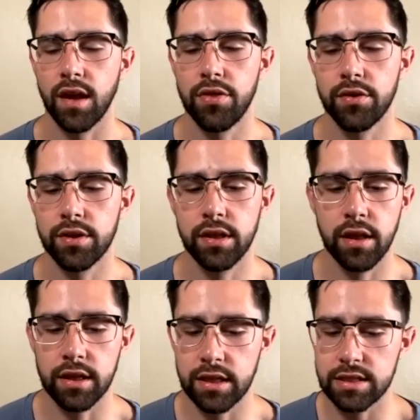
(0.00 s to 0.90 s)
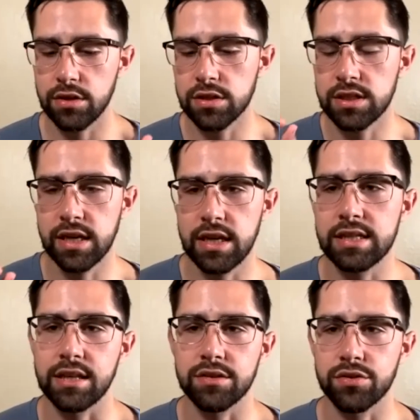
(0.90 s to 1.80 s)
And they're like these little sticky
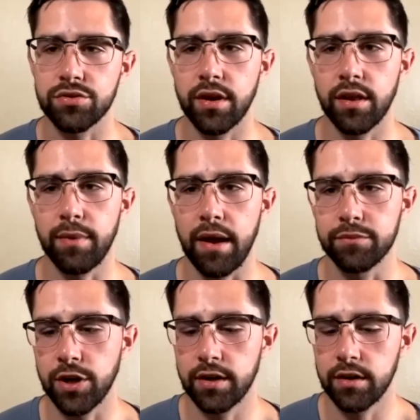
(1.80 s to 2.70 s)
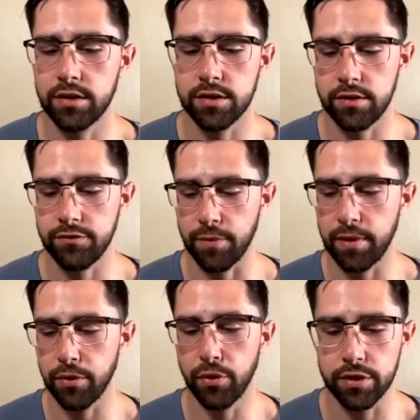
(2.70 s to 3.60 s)
sensors, right? Like I'm trying to just, for
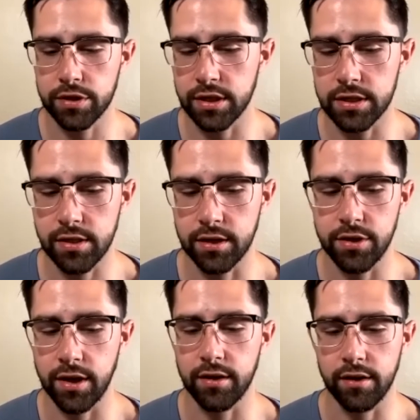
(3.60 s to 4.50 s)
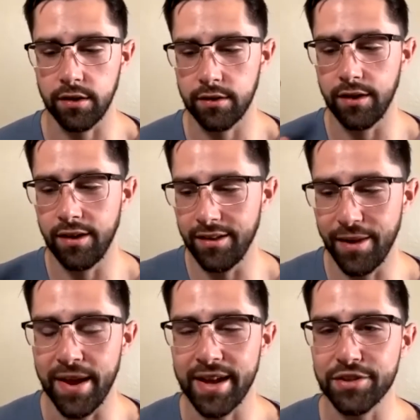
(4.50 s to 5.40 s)
people who are just listening, trying to
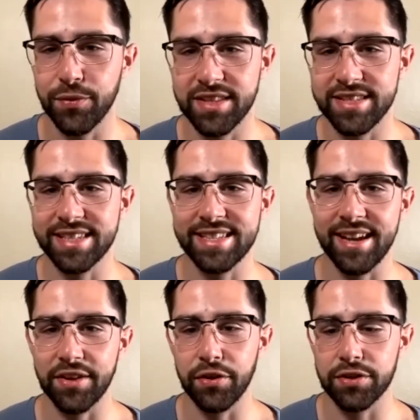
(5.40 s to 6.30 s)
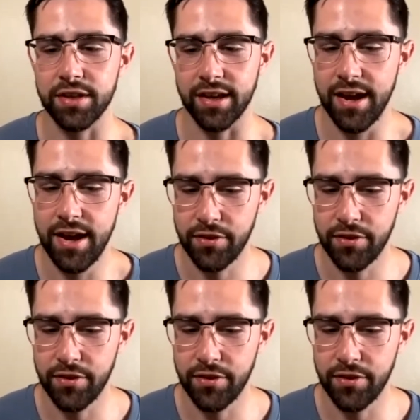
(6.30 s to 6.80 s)
imagine what this exactly looks like.